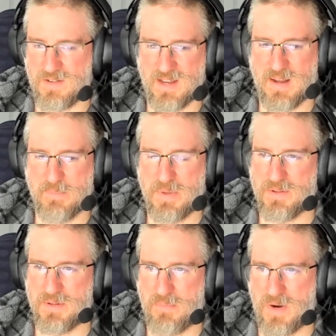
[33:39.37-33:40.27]
Can I
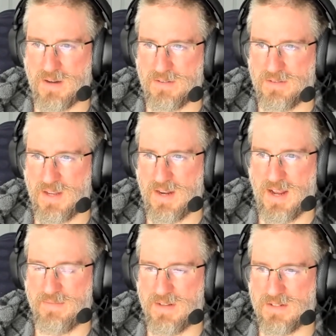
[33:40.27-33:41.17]
build a model and
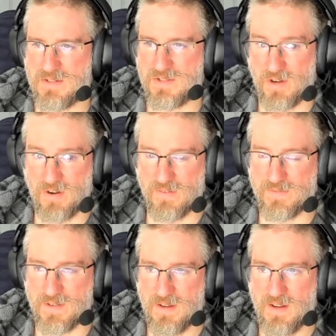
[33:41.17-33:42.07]
have it served?